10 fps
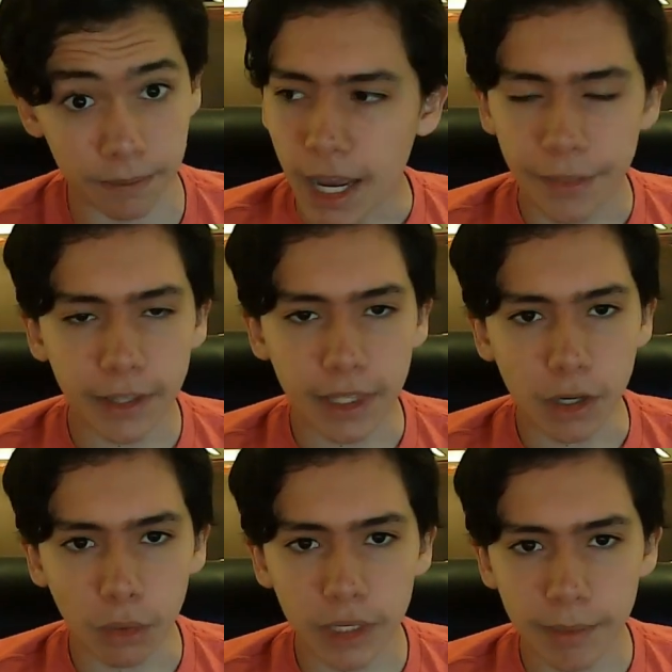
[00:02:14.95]
I think the
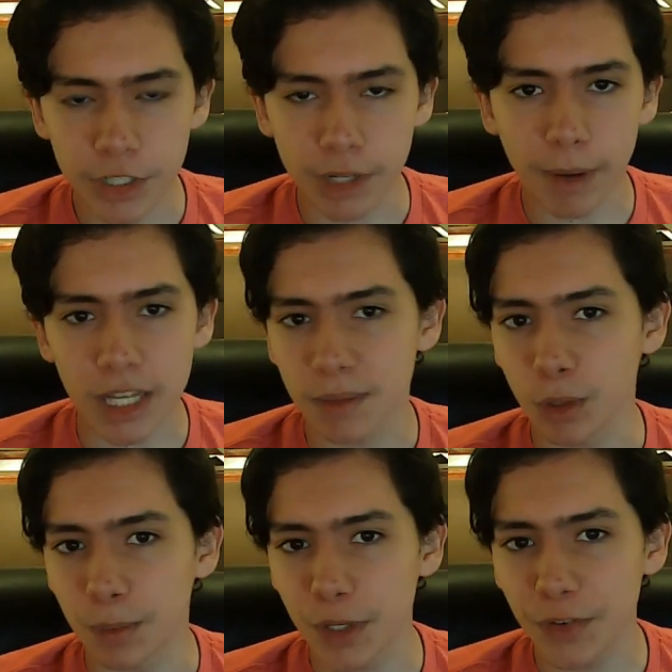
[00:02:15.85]
only Mission
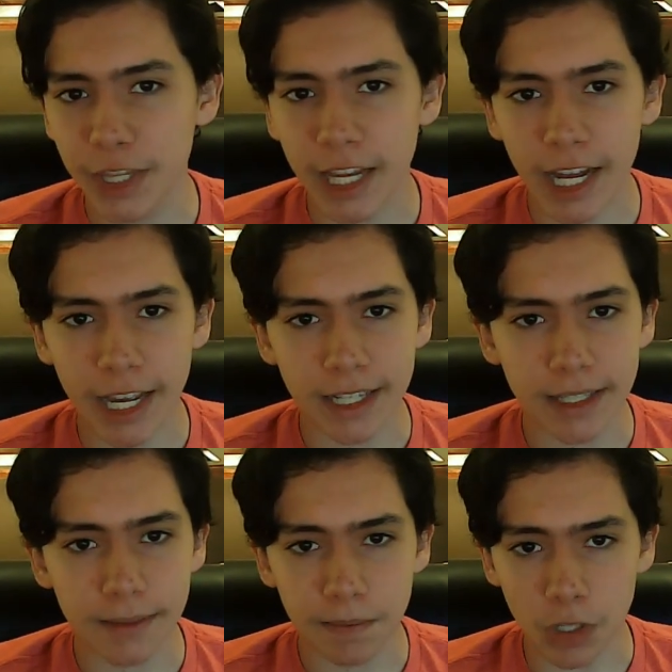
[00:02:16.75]
Impossible movie that I
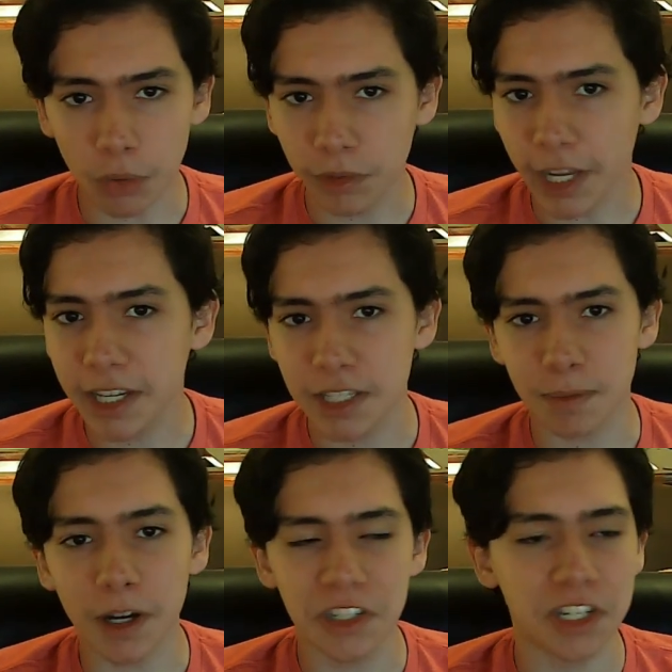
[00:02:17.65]
don't like as
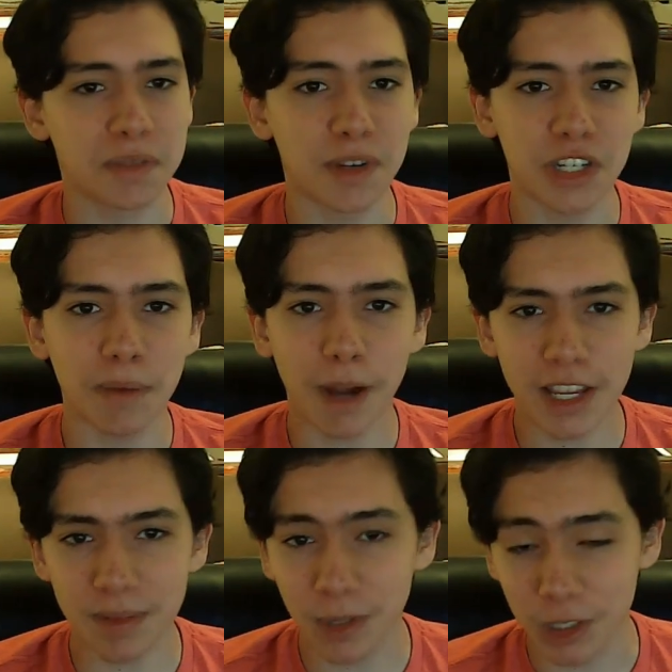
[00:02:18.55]
much is Mission
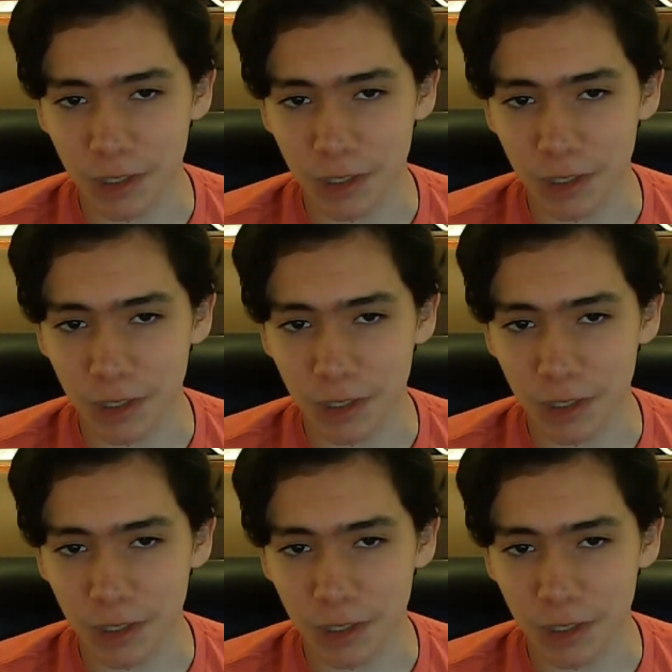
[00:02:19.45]
Impossible